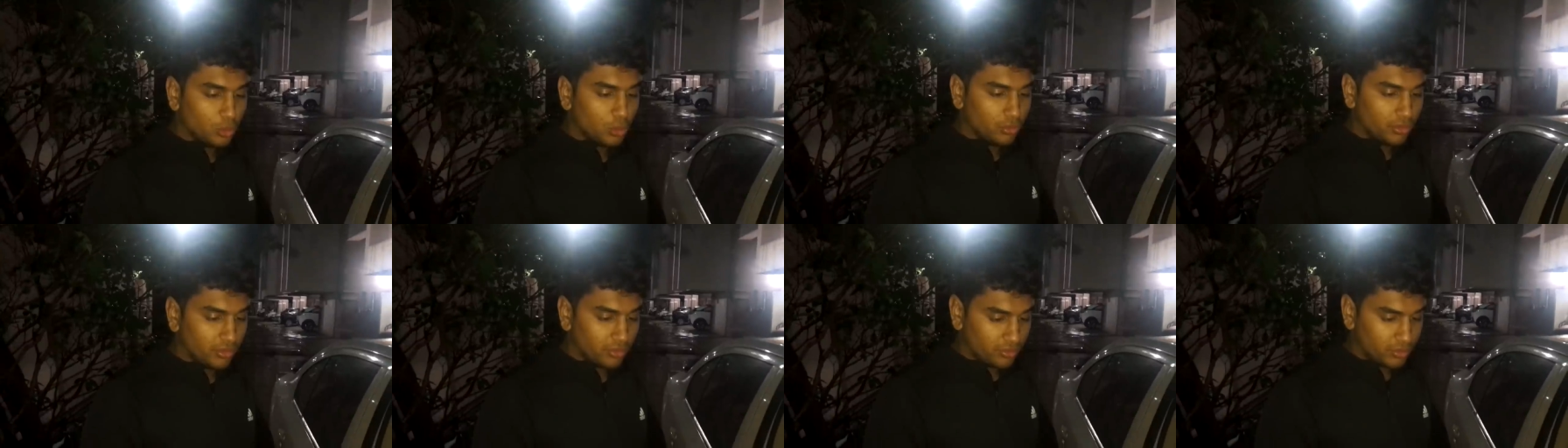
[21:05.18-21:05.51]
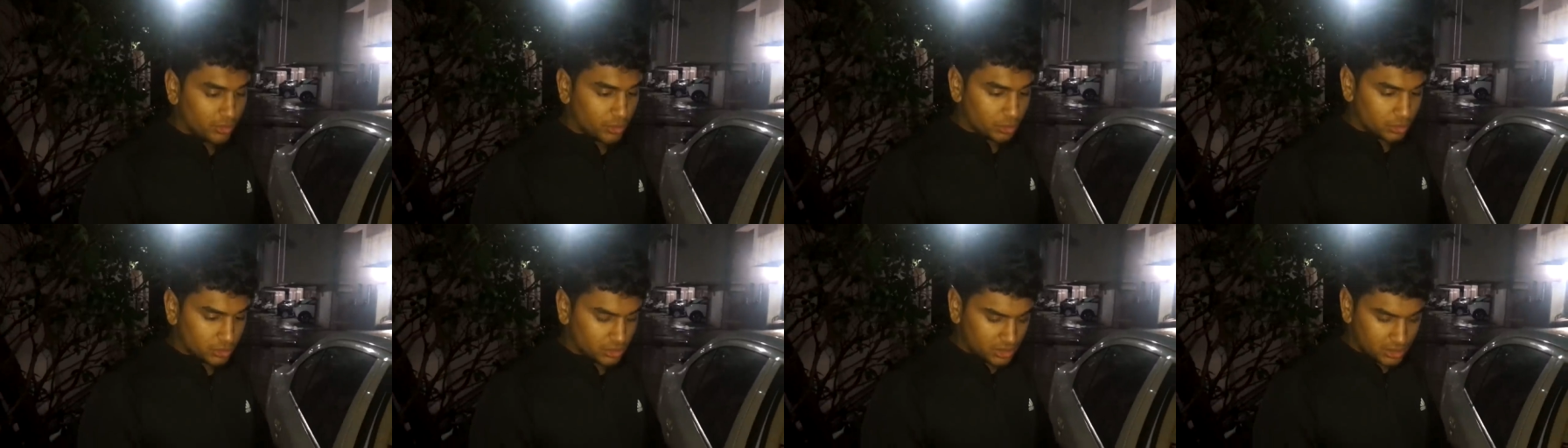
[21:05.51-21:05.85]
we've
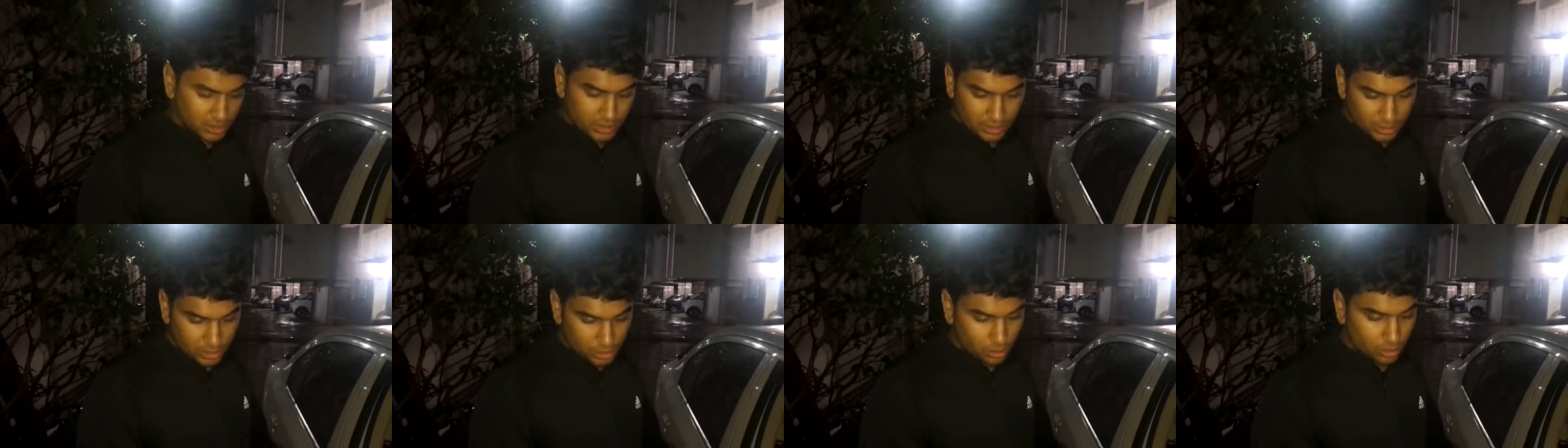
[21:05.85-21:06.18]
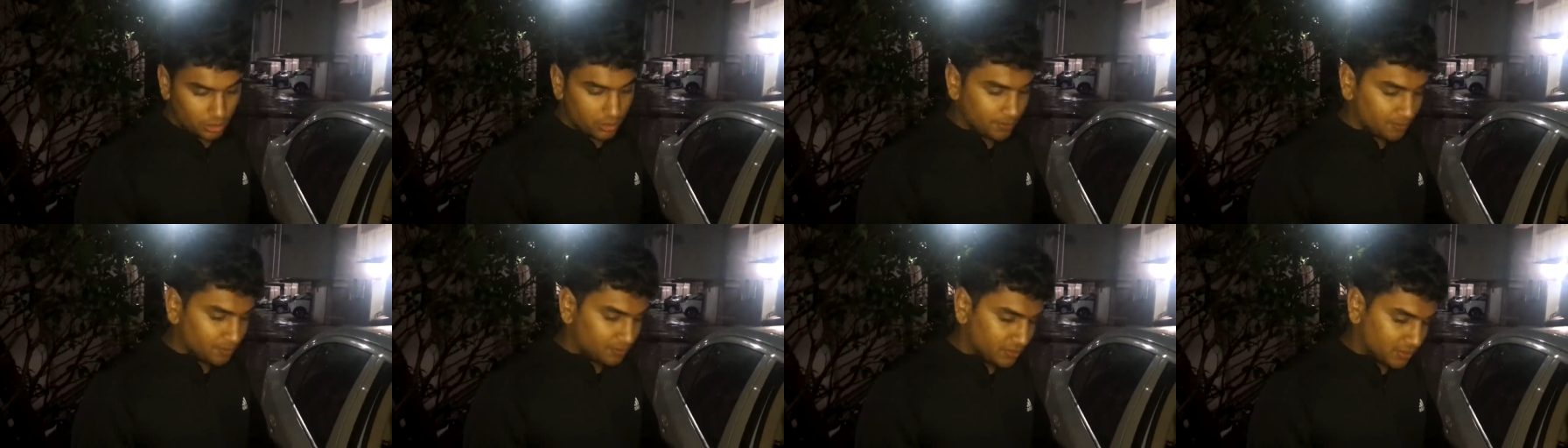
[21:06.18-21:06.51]
used. So
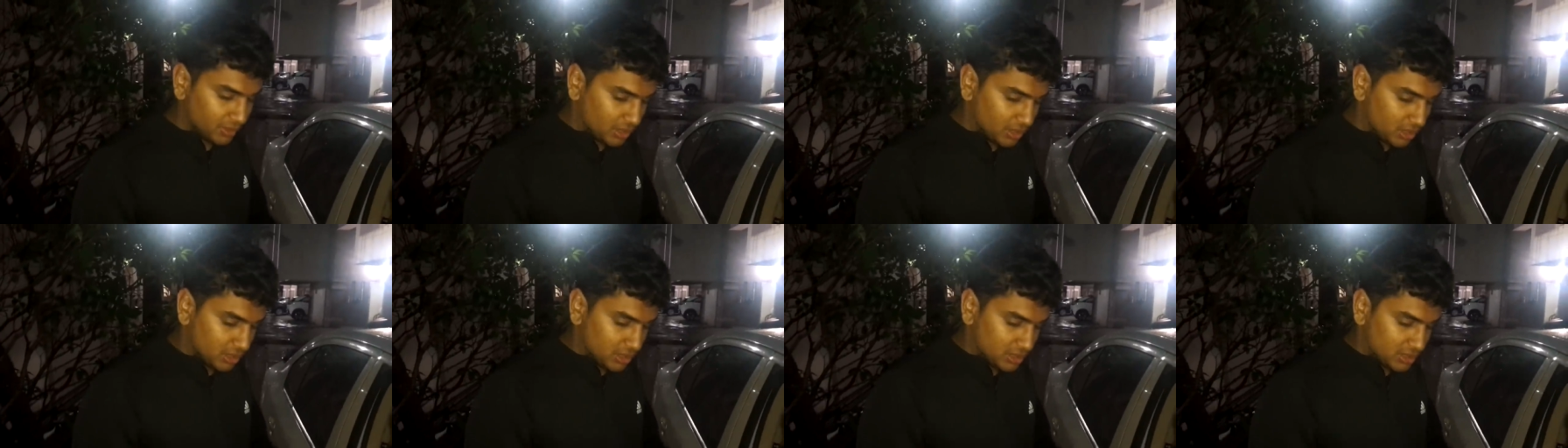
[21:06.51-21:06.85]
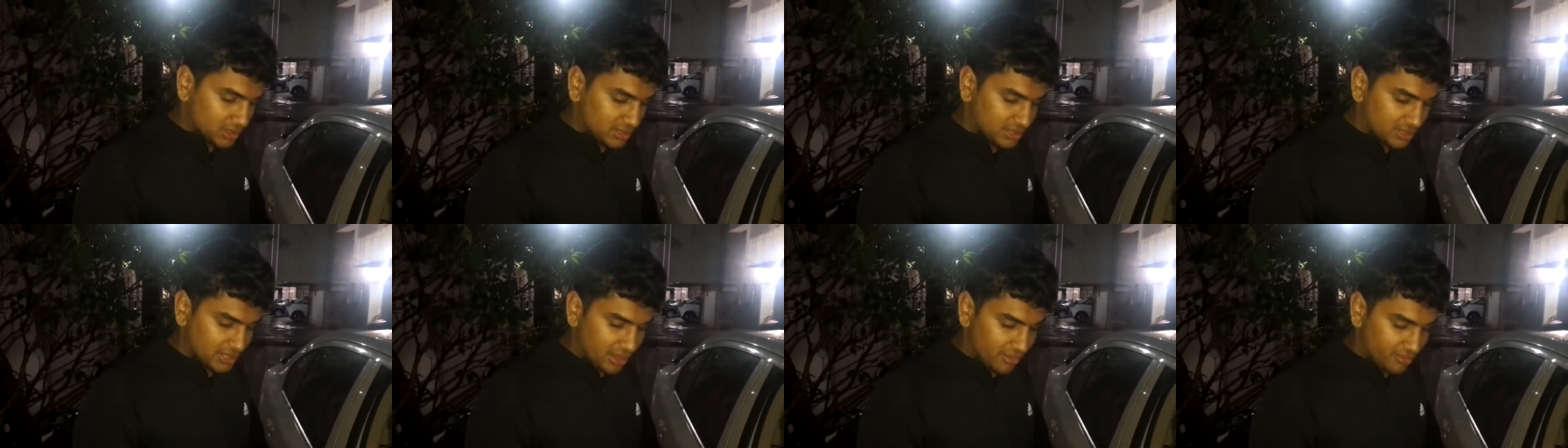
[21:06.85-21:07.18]

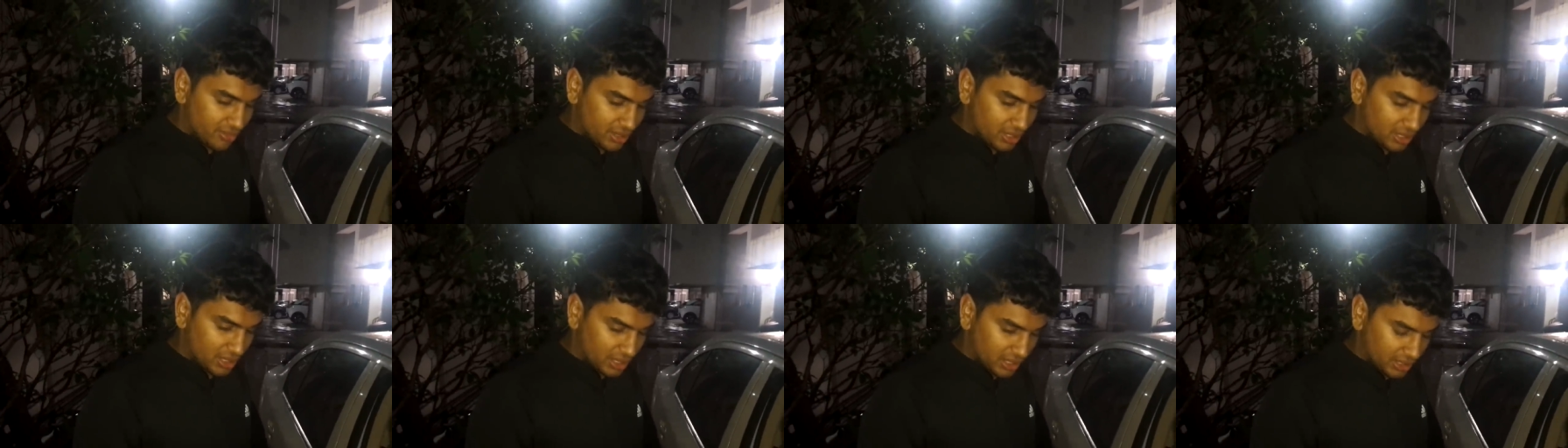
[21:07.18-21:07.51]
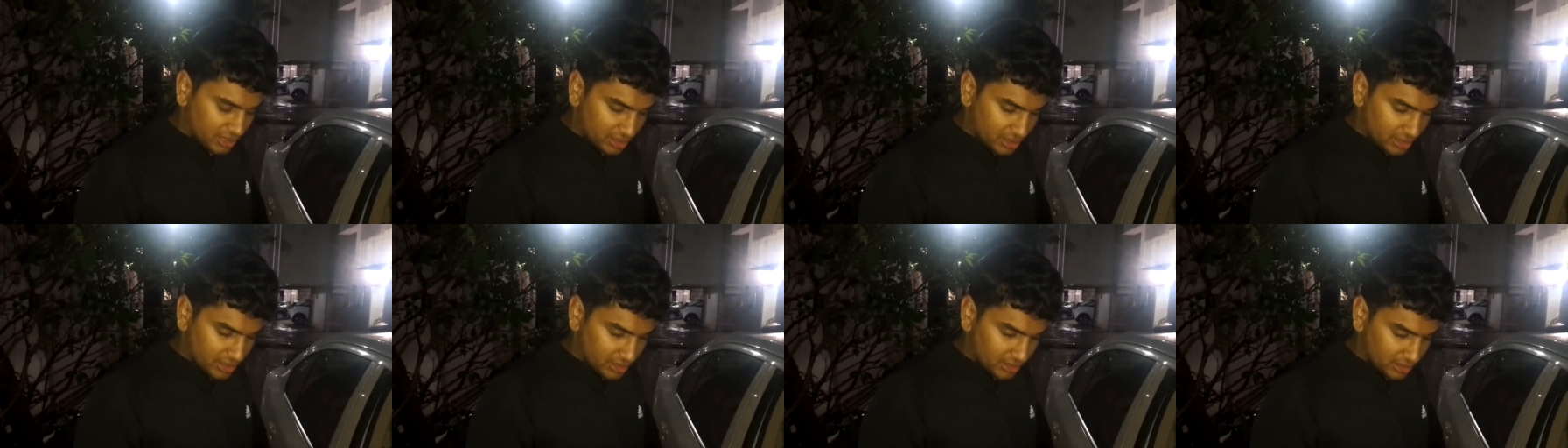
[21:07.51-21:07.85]
seven
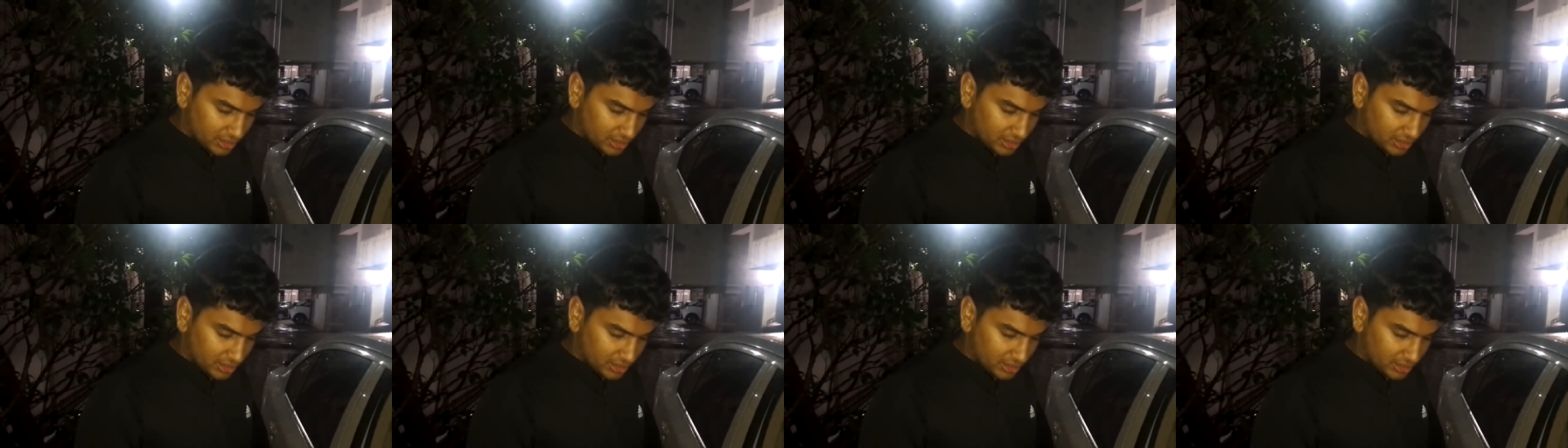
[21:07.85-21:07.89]
hundred